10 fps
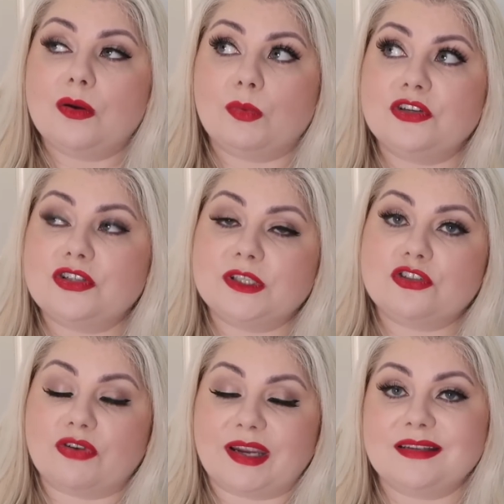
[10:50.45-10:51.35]
When you're doing
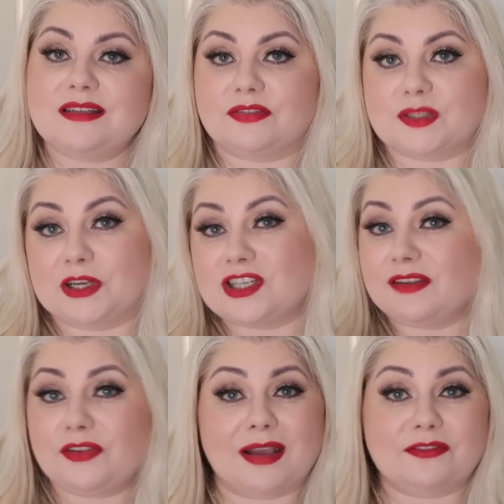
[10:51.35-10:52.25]
trains, especially
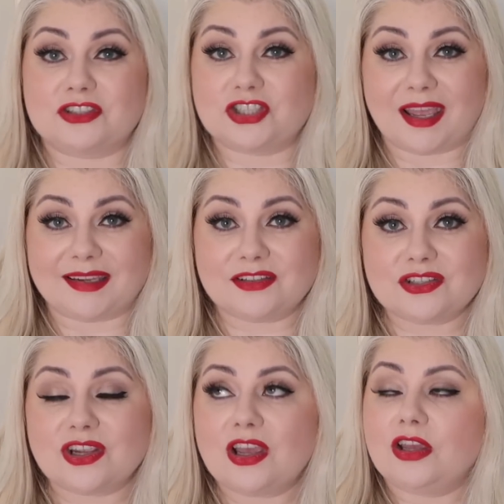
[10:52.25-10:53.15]
if you have to
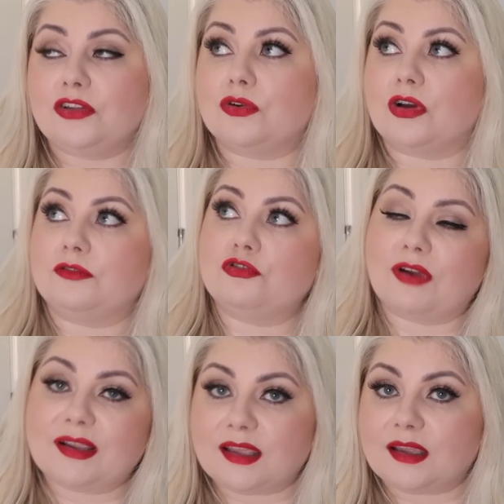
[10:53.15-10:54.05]
change, you're kind of
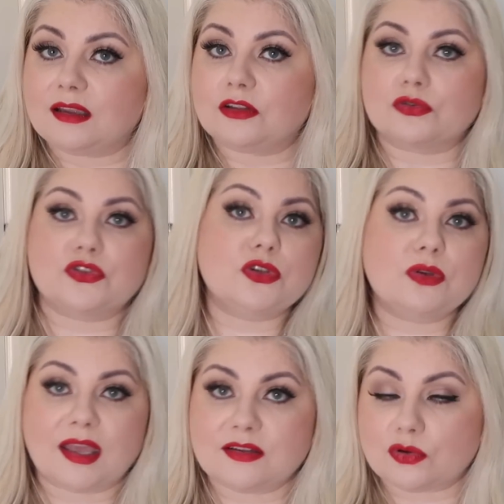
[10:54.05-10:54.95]
dragging your
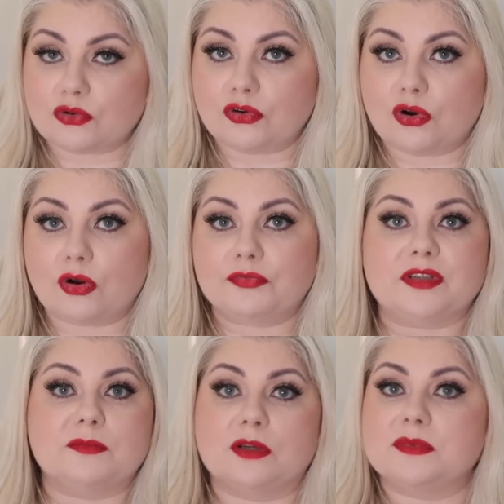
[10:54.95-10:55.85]
suitcase on and off,
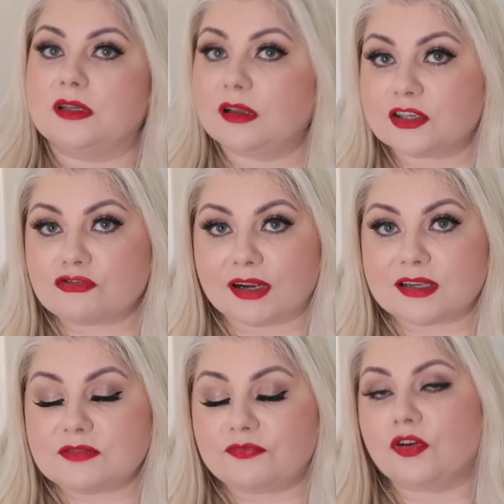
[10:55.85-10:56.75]
sometimes the luggage rack
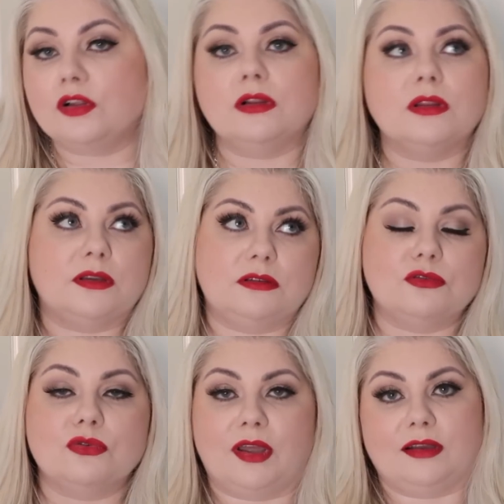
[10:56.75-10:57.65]
is full and
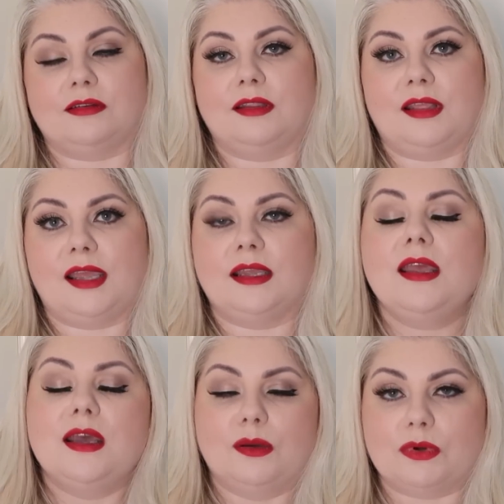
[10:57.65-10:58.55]
all that kind of thing,
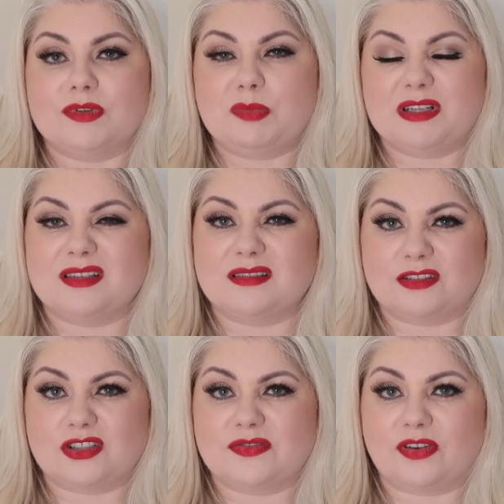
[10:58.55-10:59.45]
whereas buses I
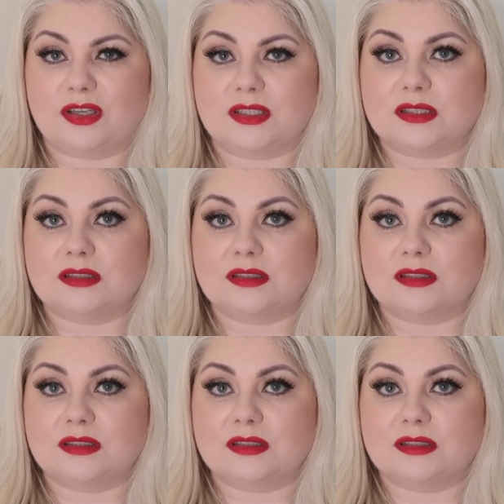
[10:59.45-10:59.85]
just find